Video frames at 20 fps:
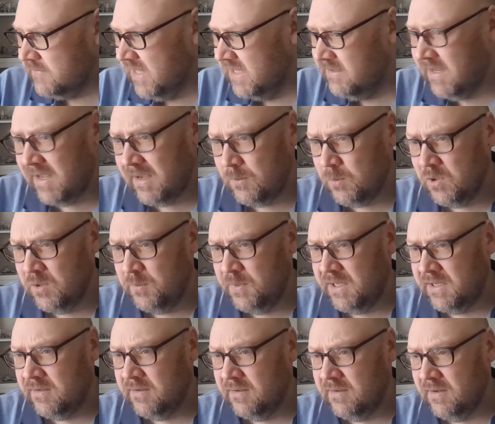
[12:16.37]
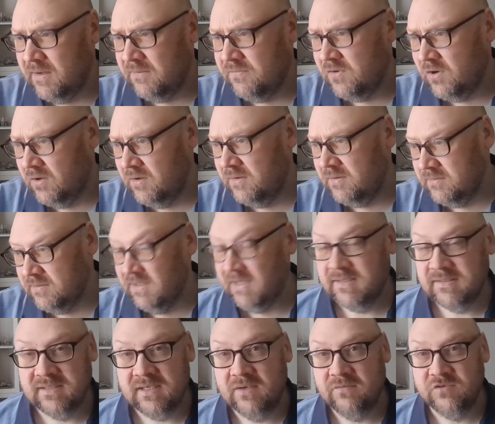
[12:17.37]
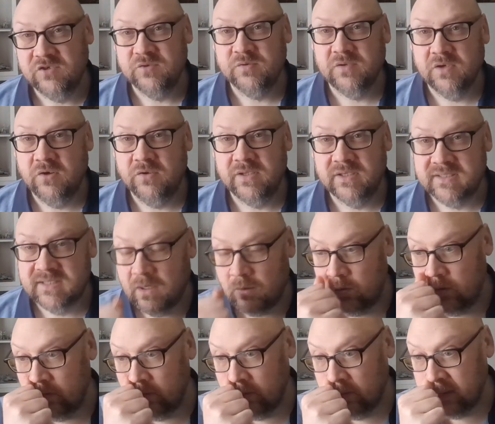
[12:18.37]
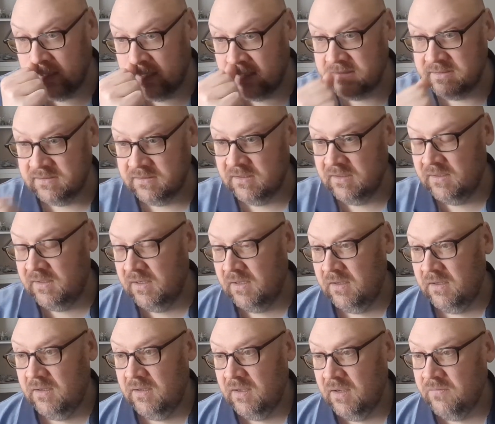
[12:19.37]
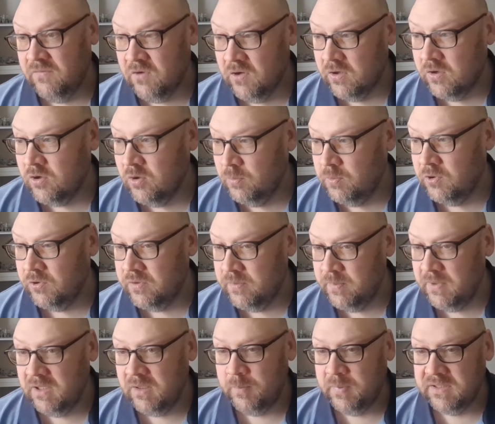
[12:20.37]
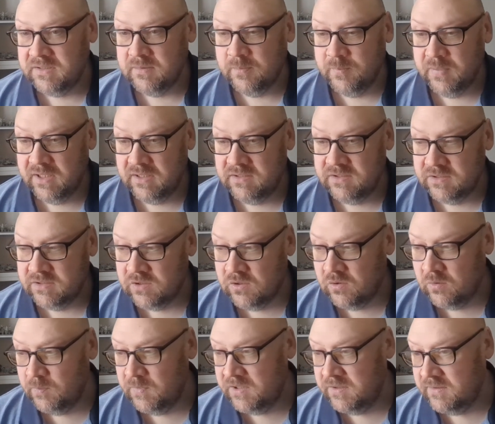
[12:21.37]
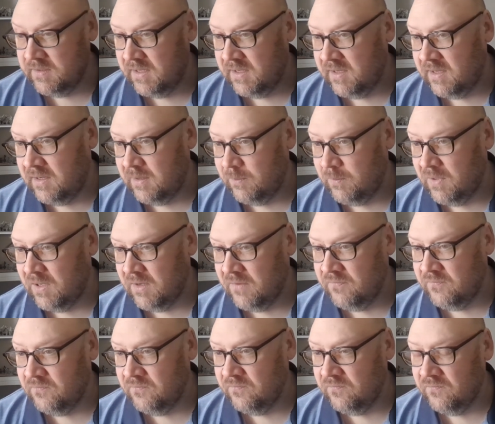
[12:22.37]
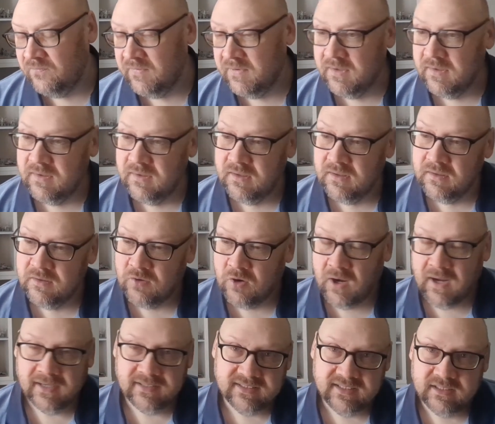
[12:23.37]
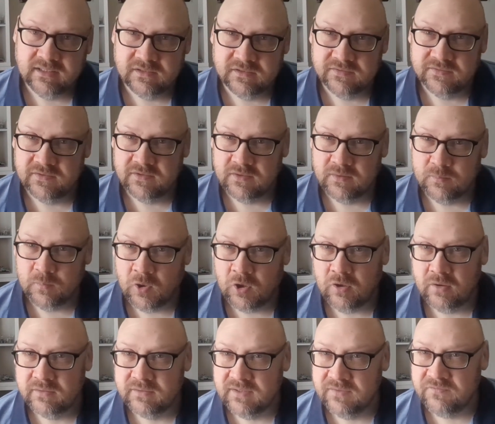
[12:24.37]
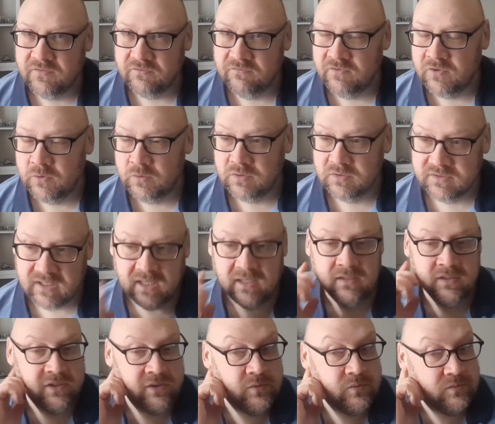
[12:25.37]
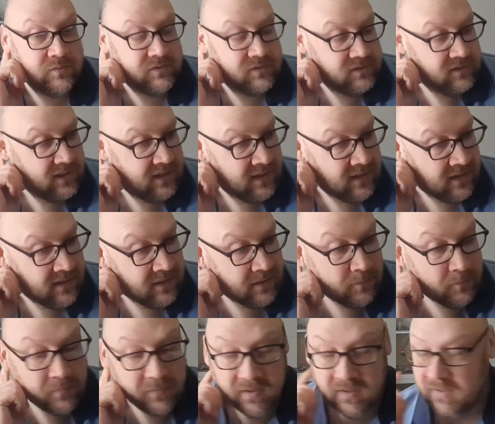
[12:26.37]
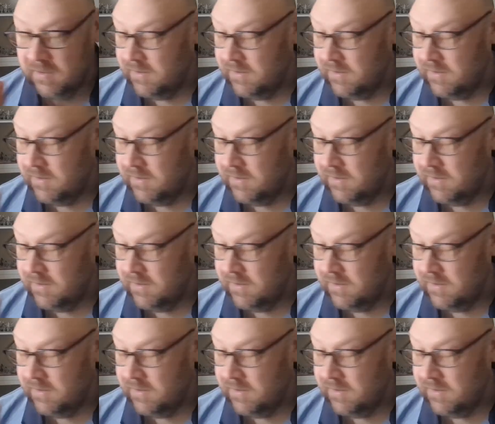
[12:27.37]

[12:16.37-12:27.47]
Yeah, I'm going to make. I've got, like I say, I've just got the Tau Codex. I've got a couple of other little bits and pieces coming. I've got ideas for more different rules that I'll use. And